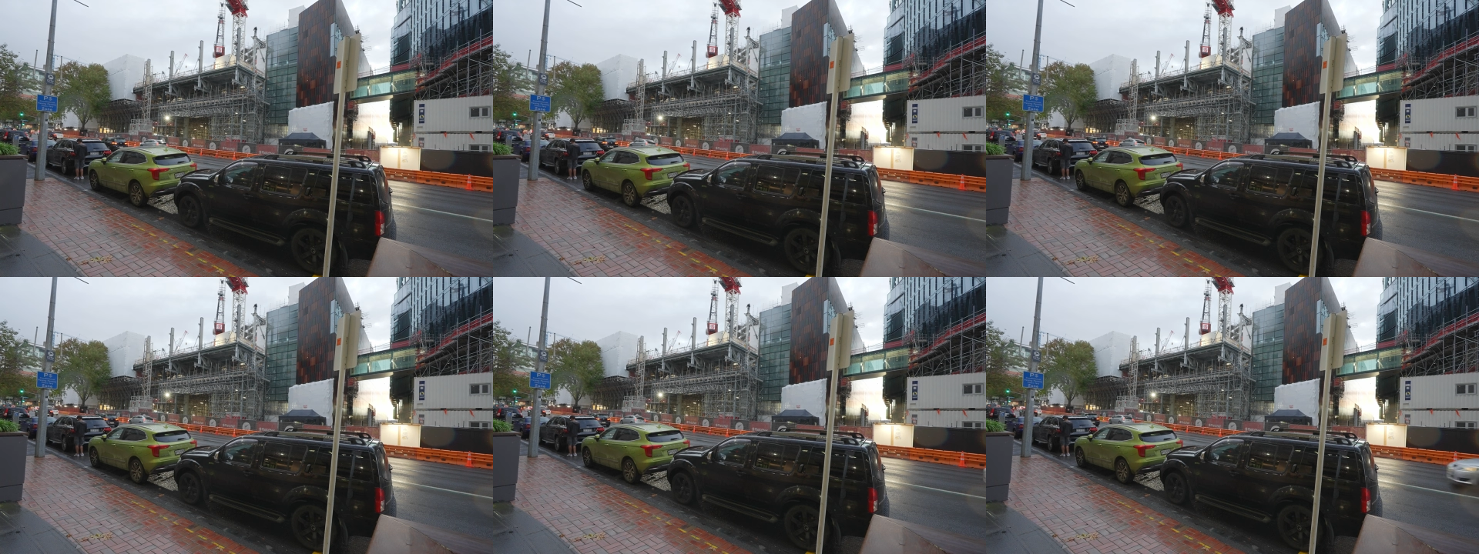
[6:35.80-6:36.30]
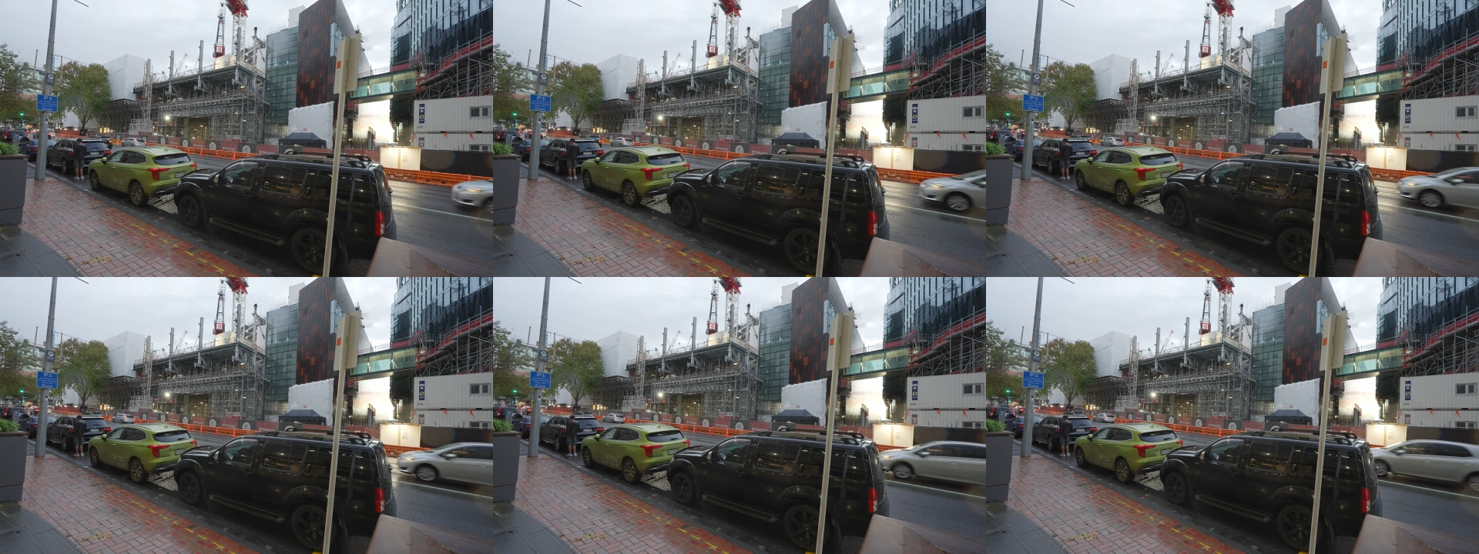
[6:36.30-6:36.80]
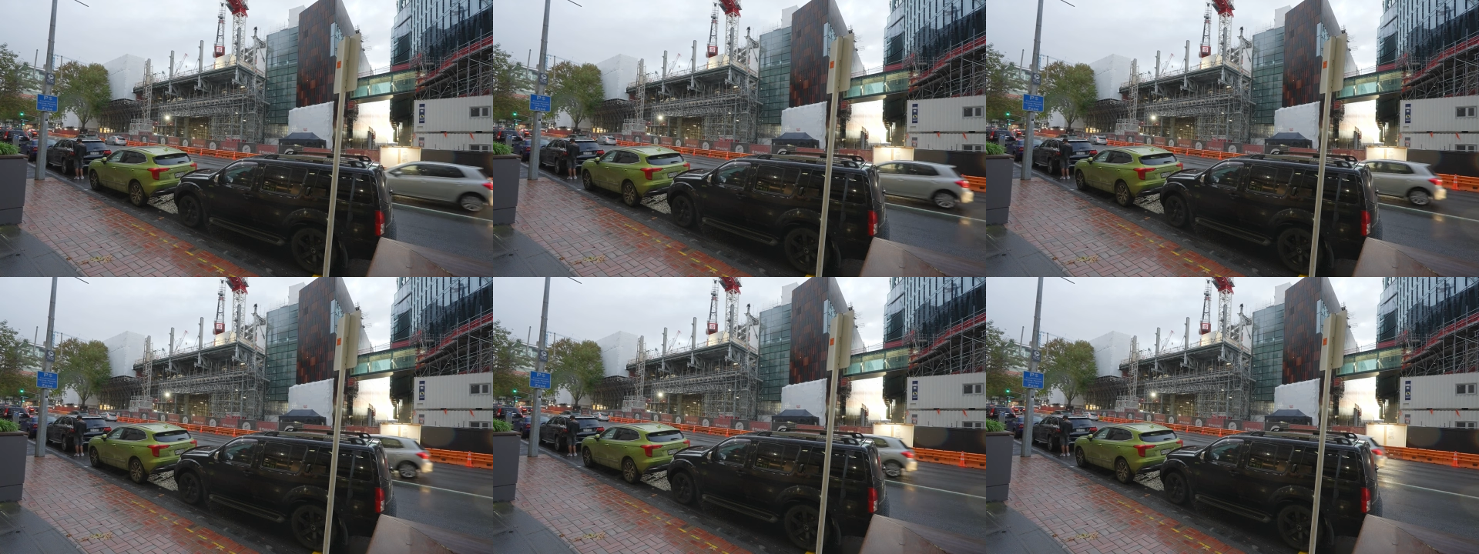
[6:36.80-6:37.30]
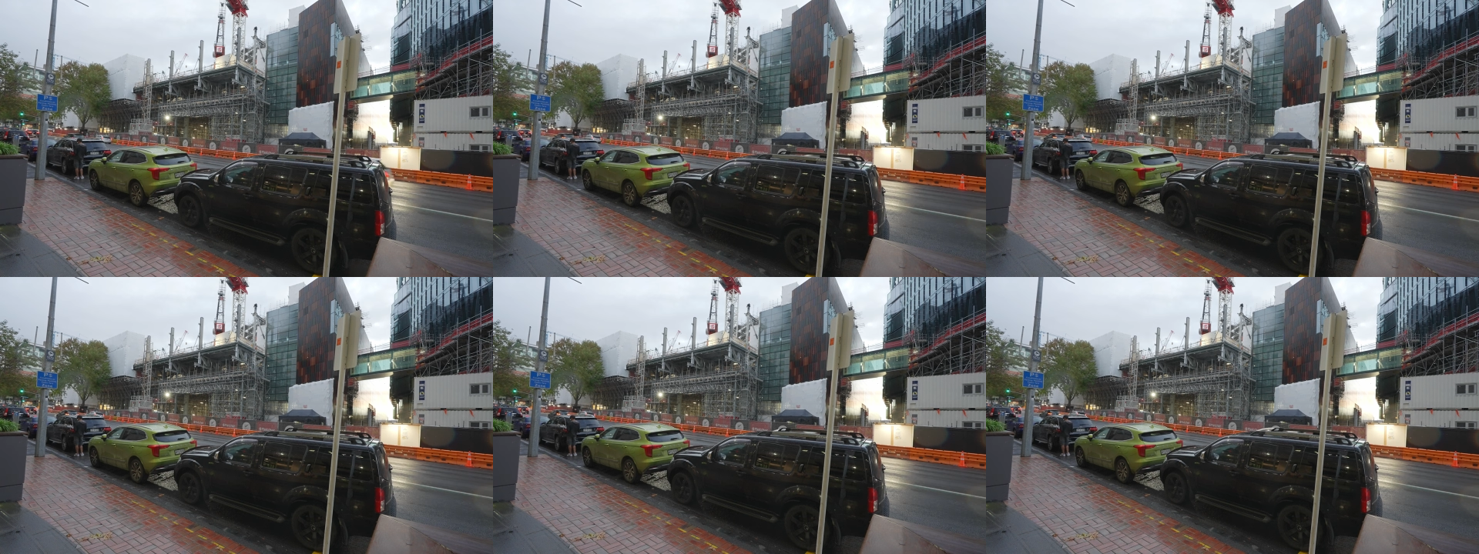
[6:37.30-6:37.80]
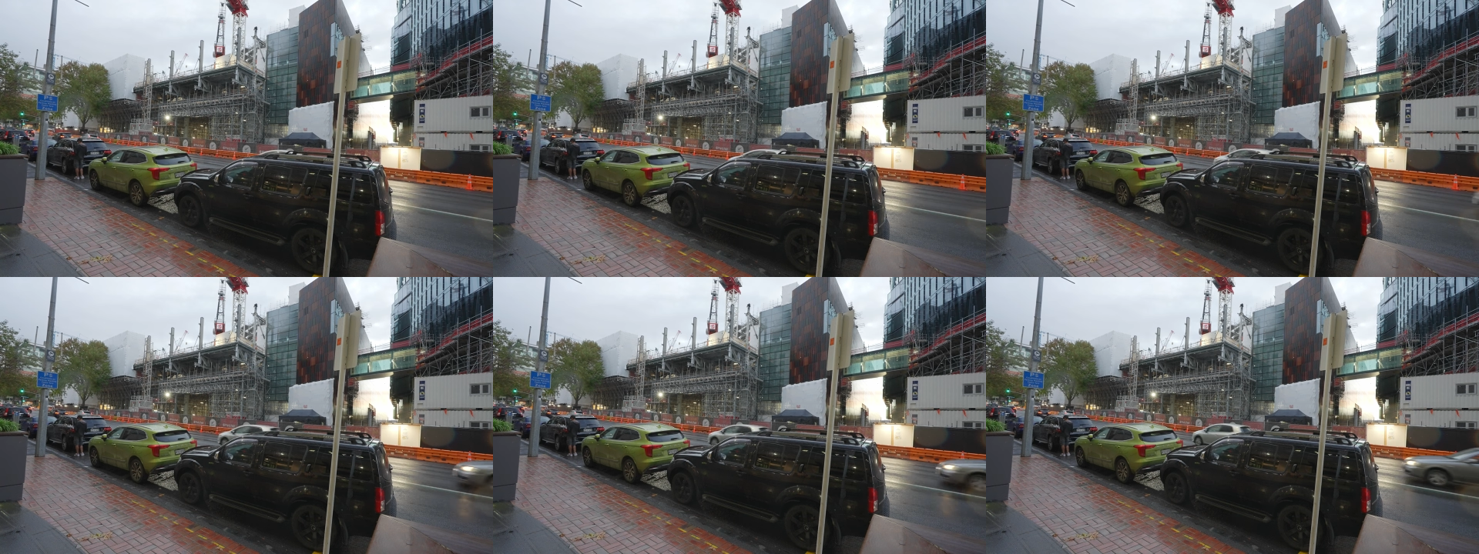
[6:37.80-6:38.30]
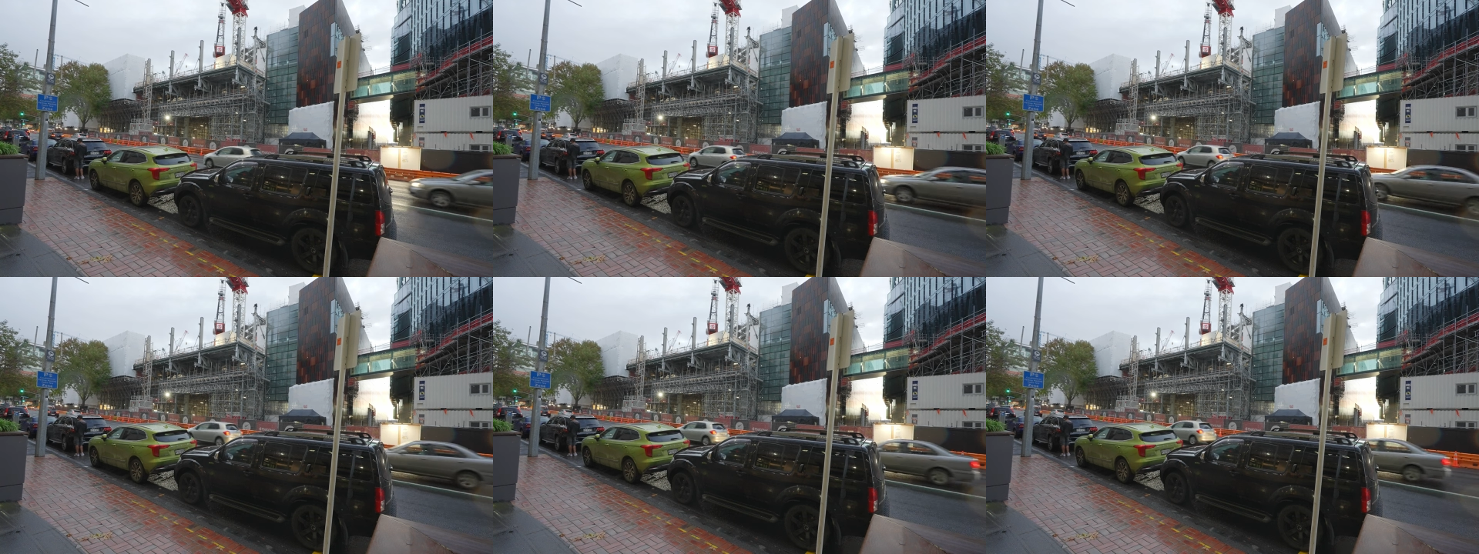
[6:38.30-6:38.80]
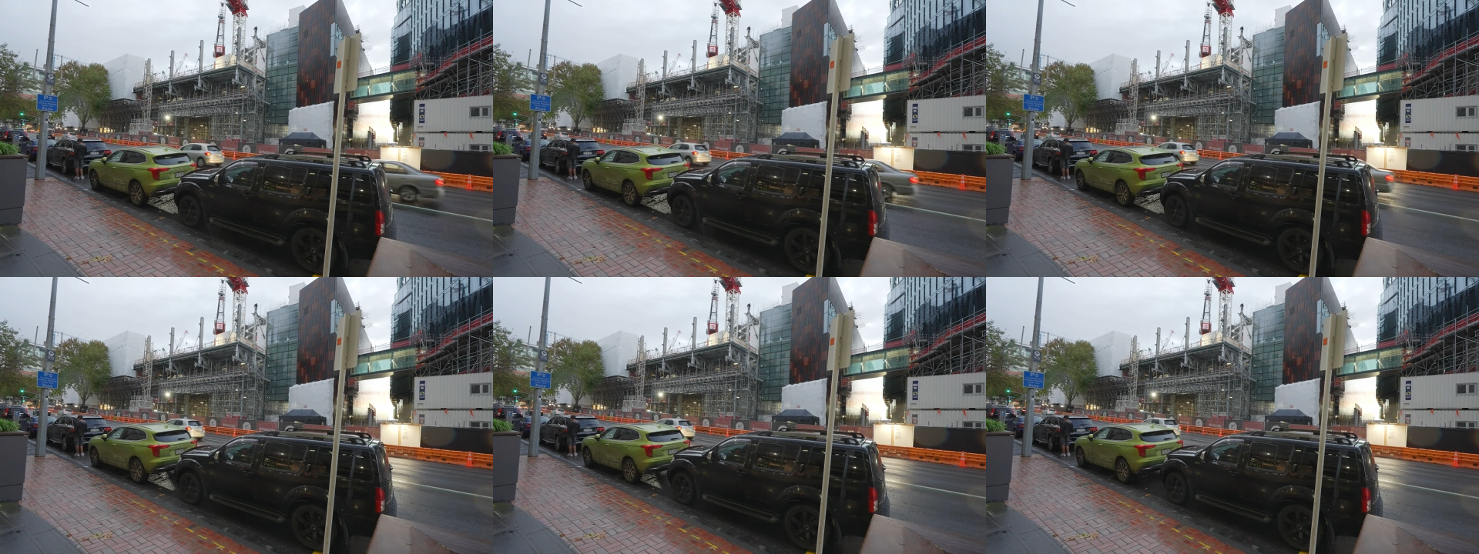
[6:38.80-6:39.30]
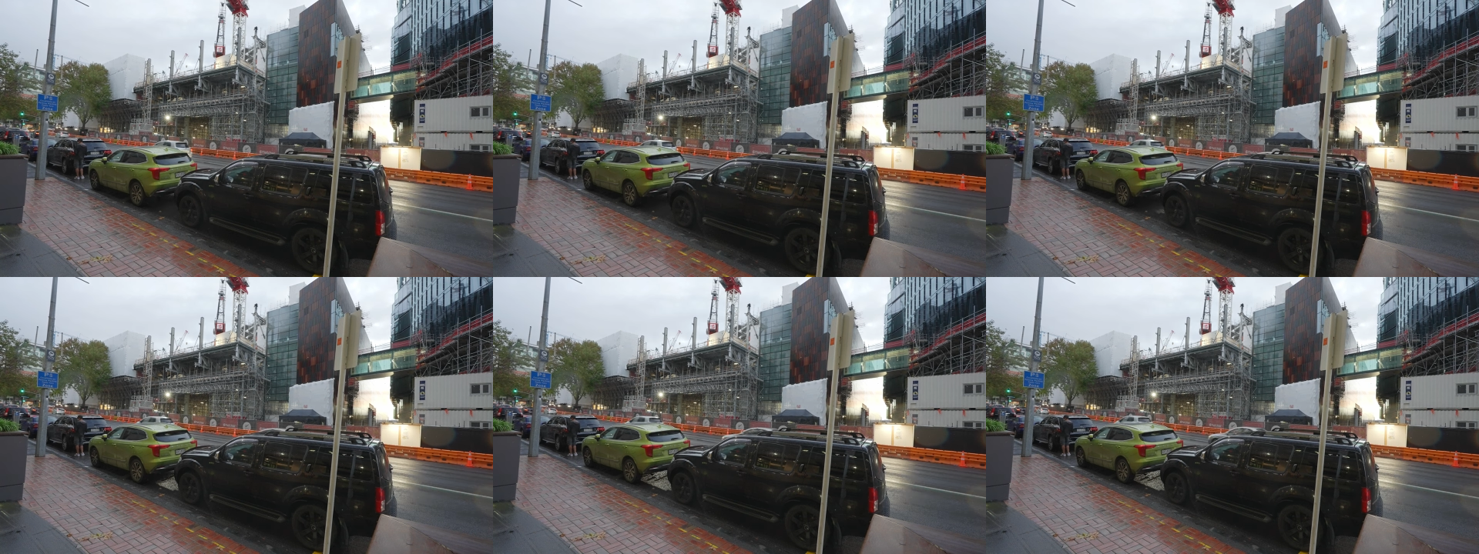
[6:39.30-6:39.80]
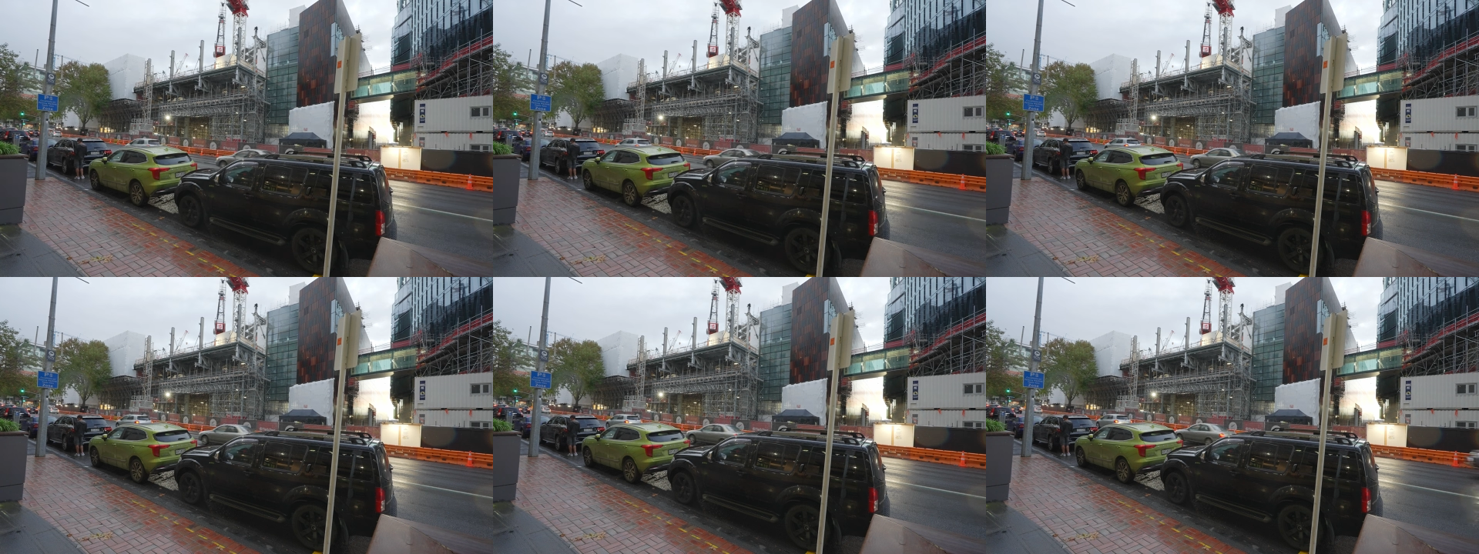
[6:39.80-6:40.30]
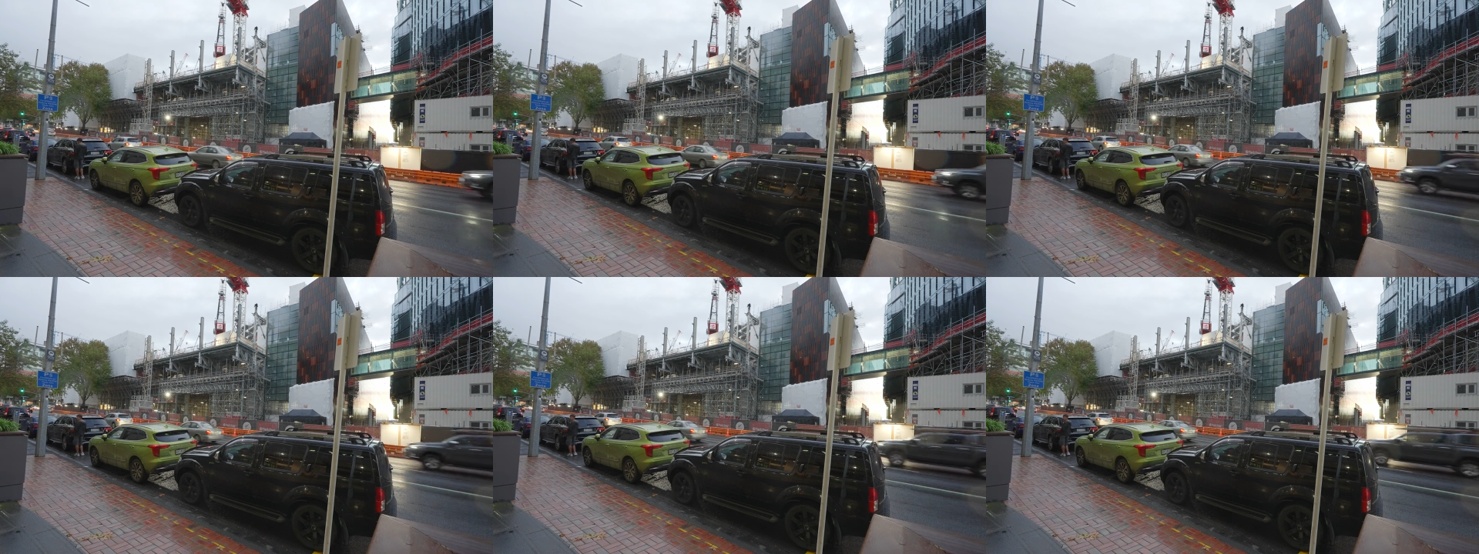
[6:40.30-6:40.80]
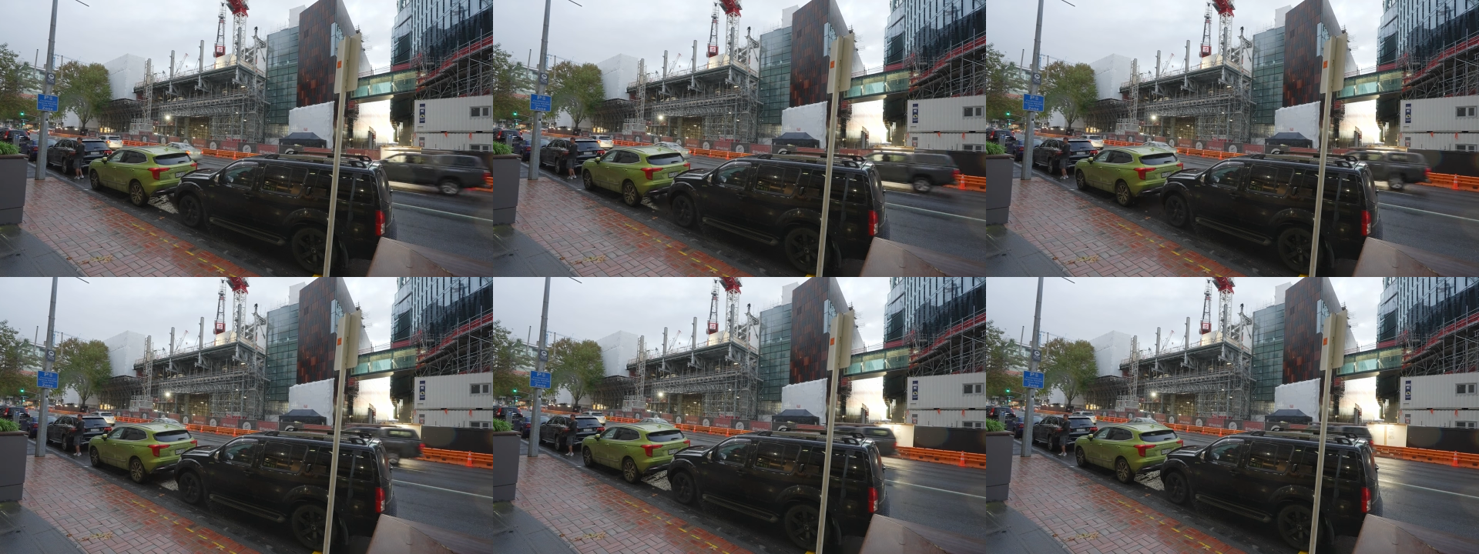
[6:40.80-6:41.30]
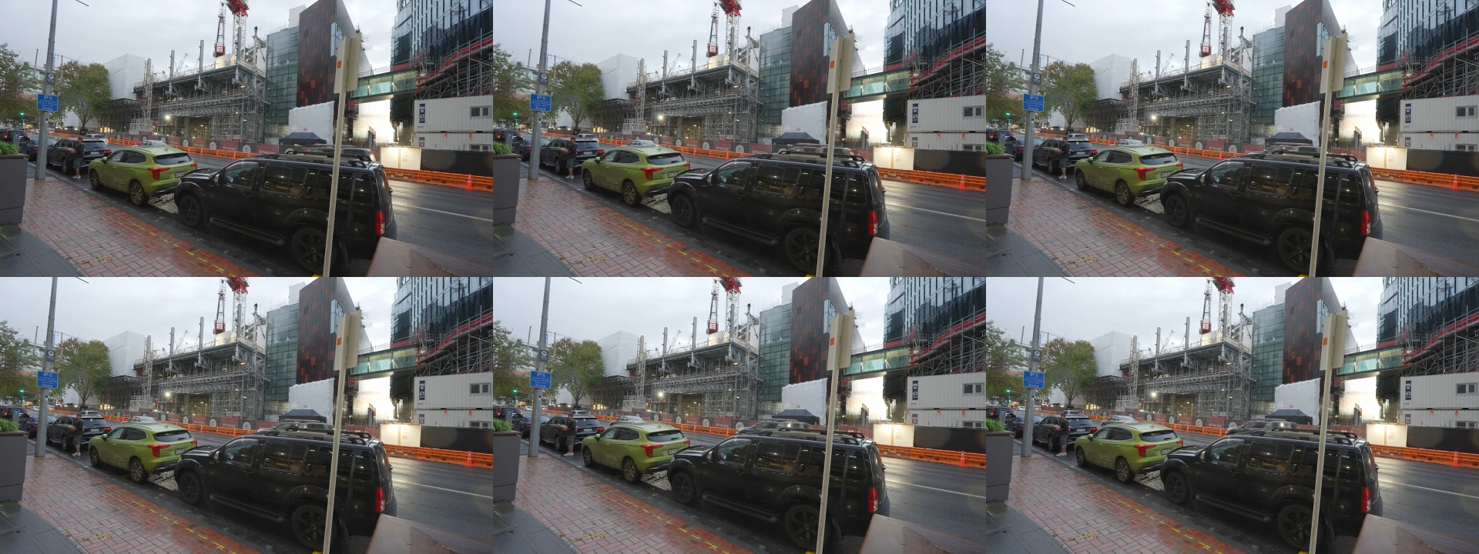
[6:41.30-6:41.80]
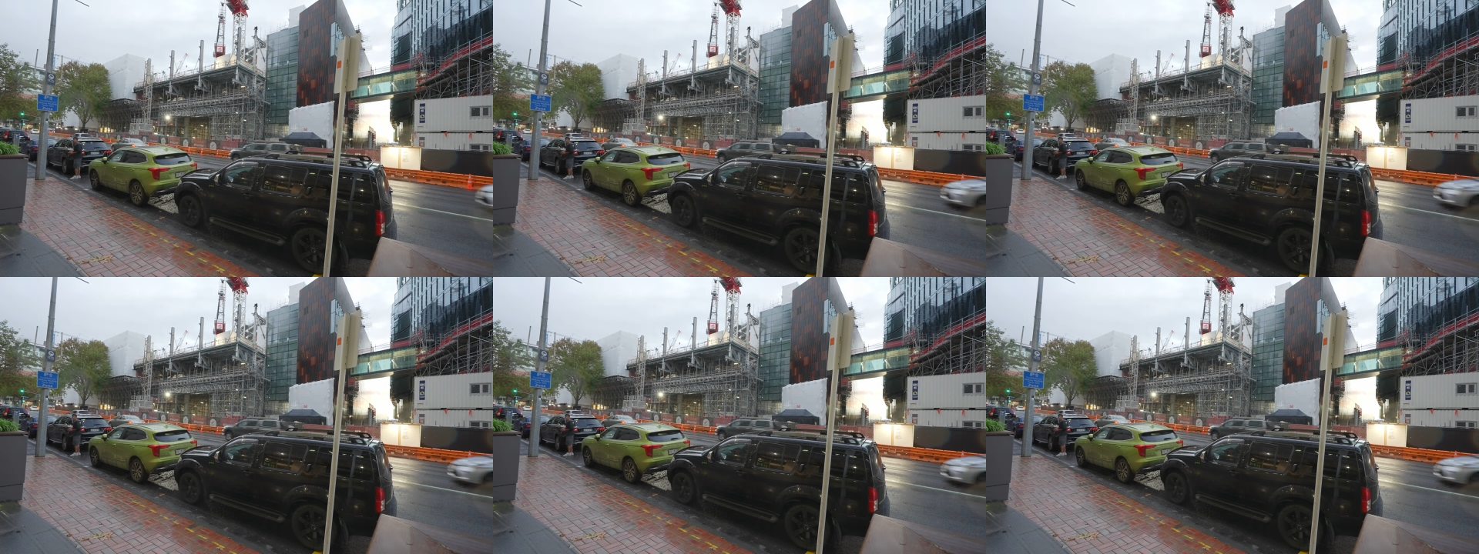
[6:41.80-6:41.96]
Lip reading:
No face is visible, so there are no lips to read.